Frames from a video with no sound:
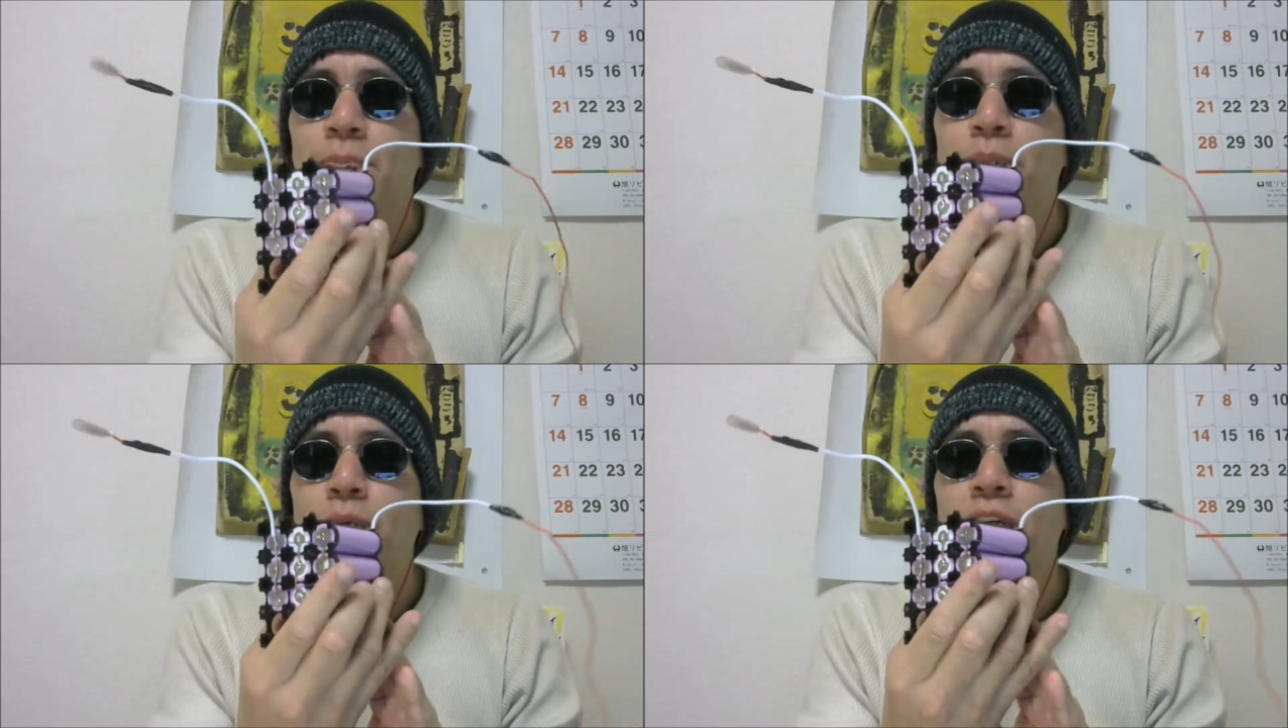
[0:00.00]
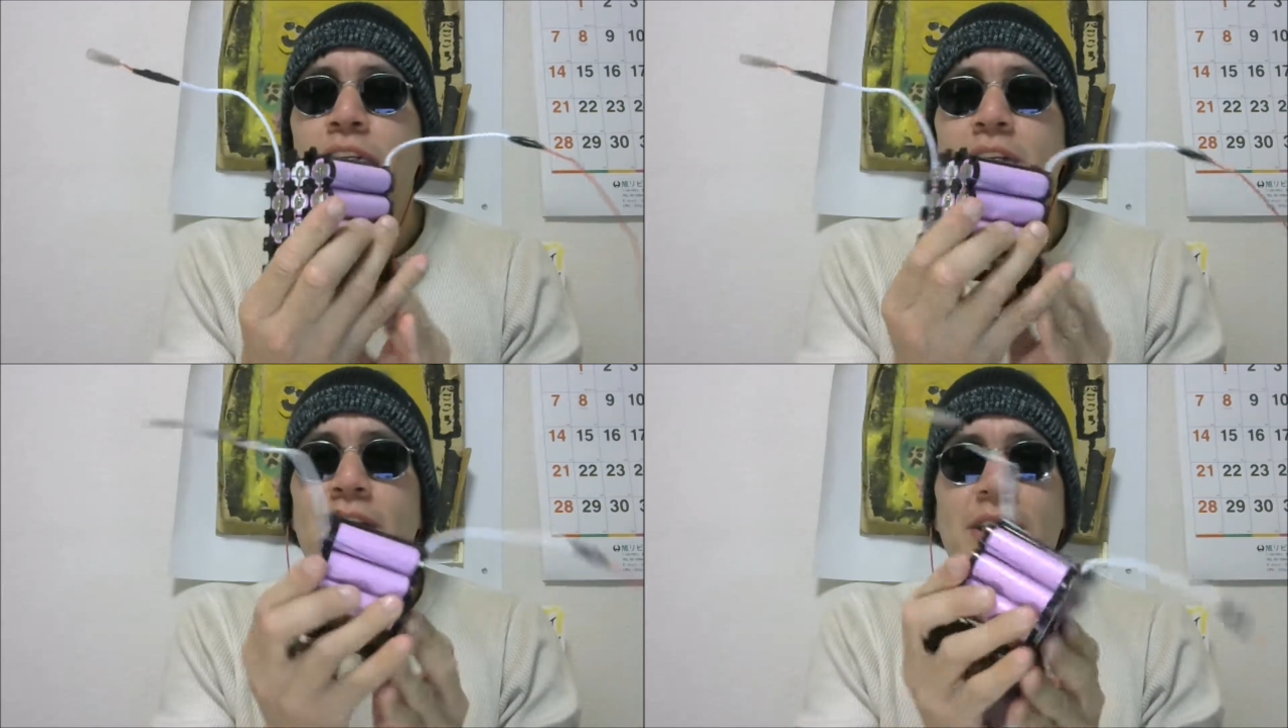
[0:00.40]

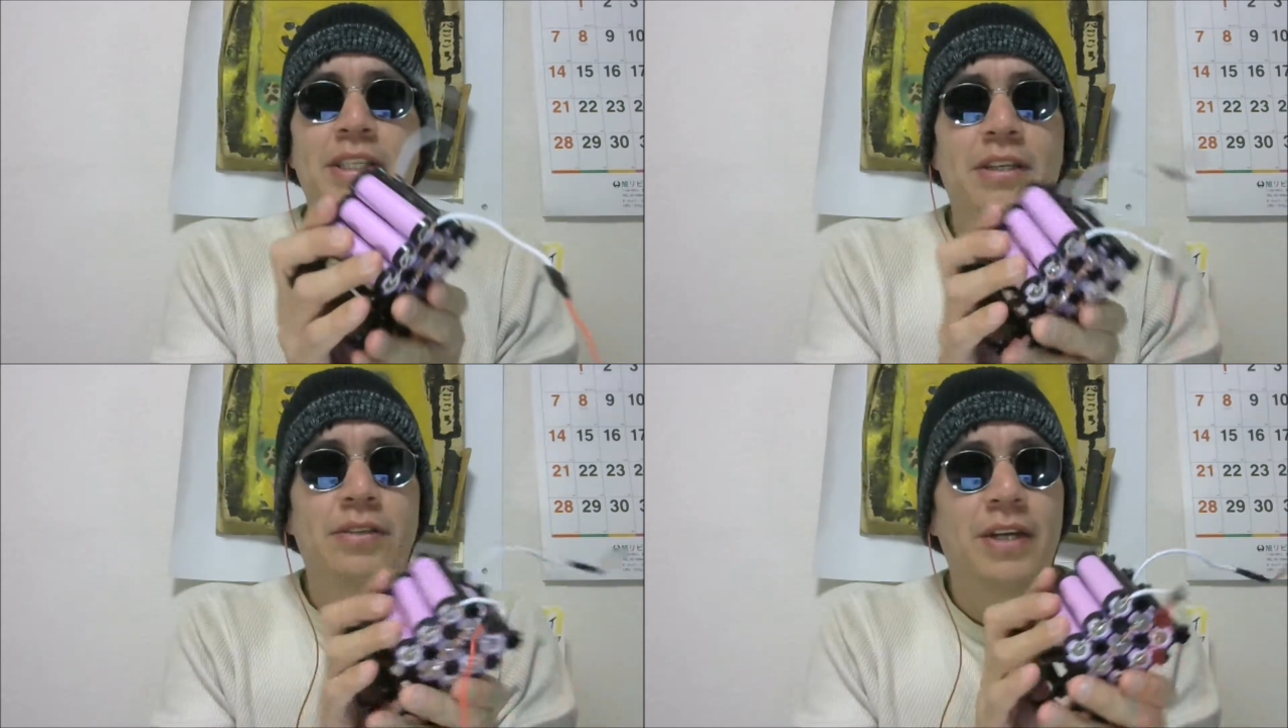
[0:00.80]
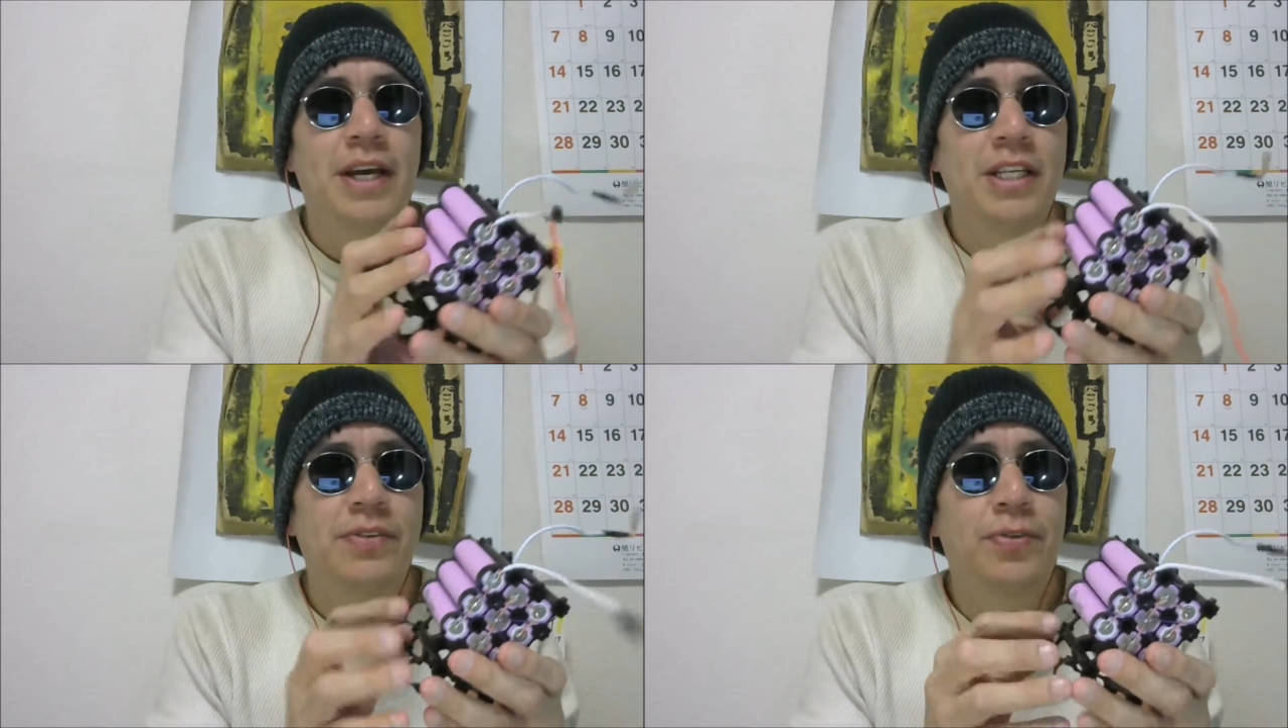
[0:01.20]
print a nice little
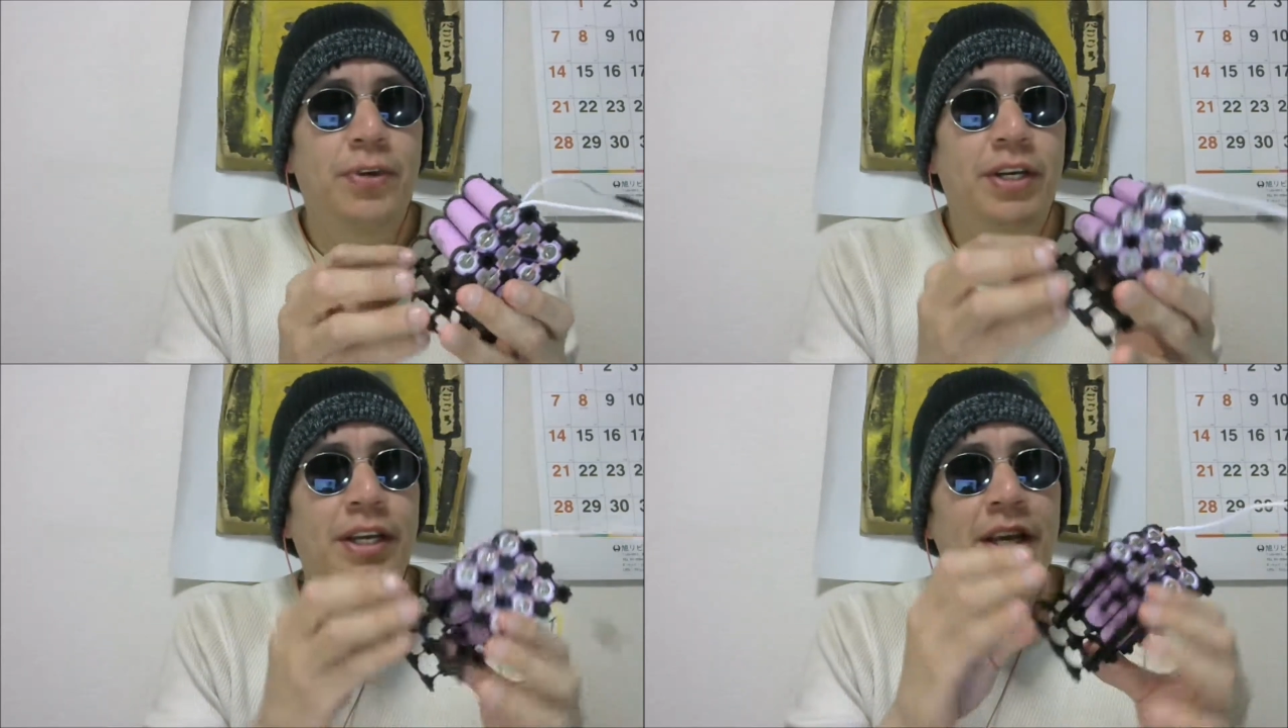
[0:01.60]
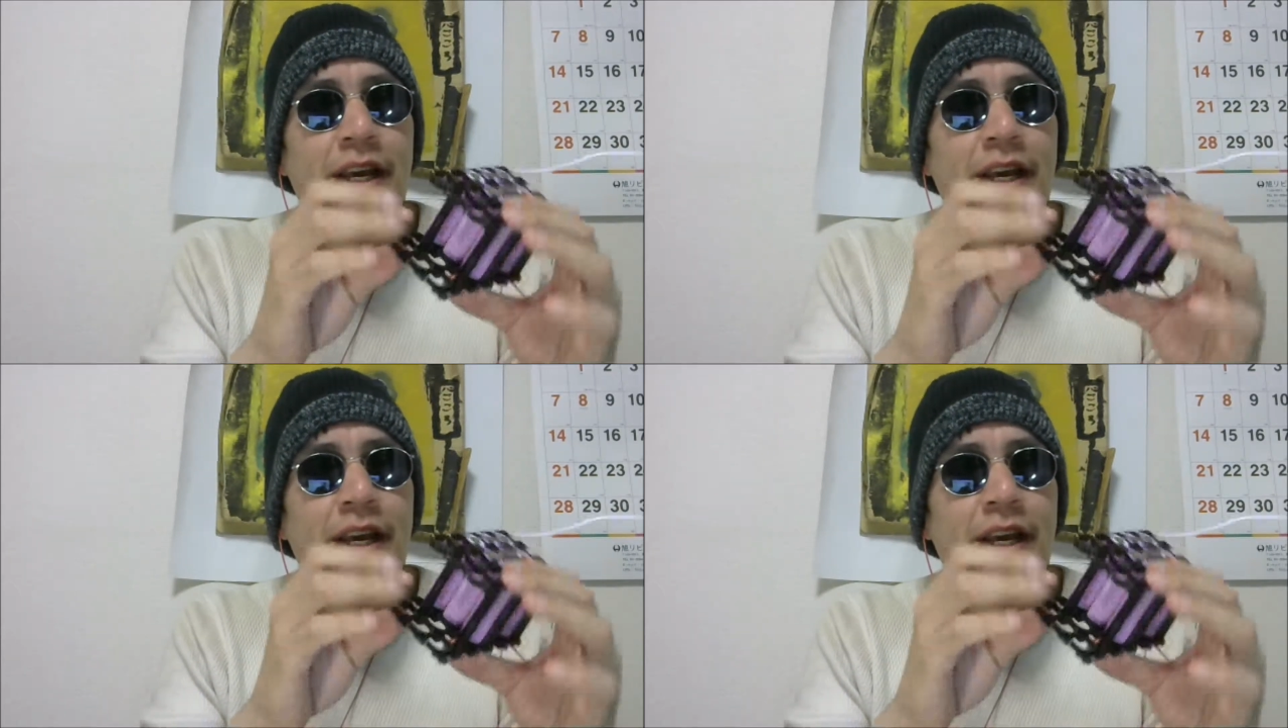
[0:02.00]
case for it.